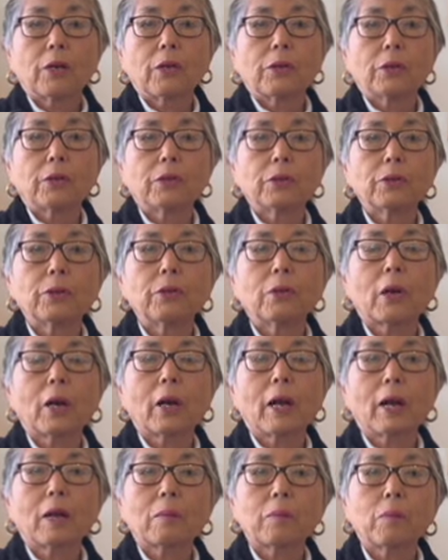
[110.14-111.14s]
you are
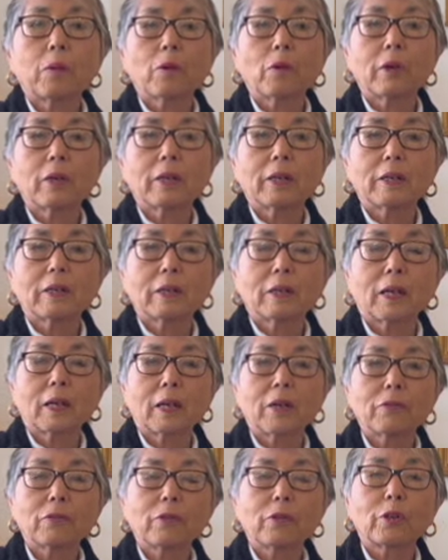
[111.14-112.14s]
at a point in
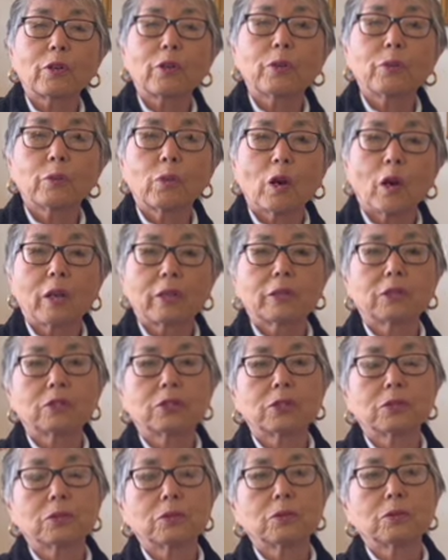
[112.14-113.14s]
life where you want
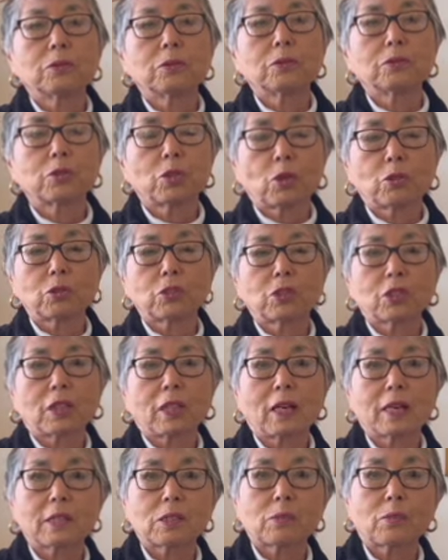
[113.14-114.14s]
to
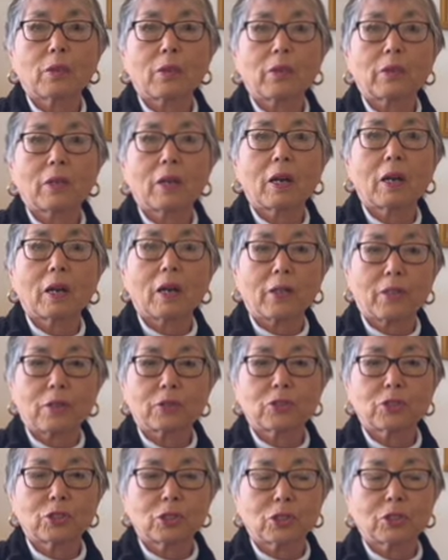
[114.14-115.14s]
socialize with other
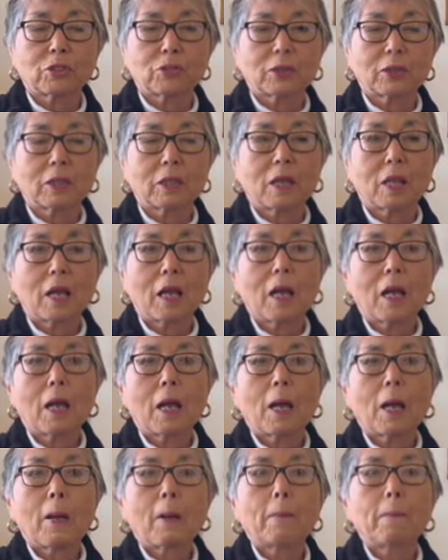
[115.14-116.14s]
children,
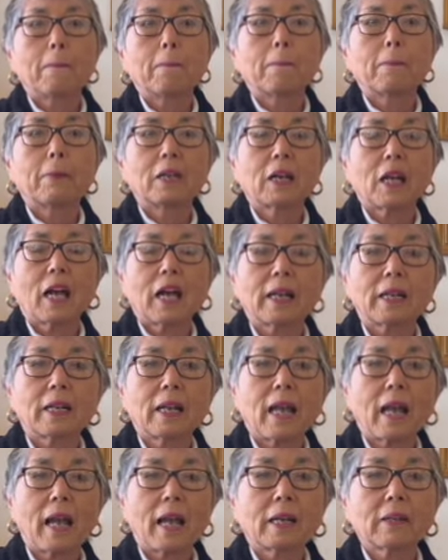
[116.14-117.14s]
but I
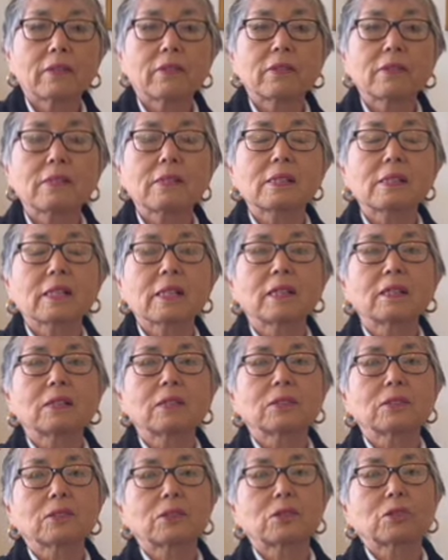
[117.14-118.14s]
lack the
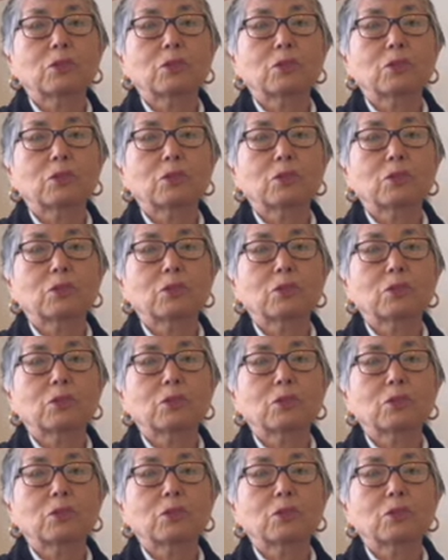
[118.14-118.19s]
skills to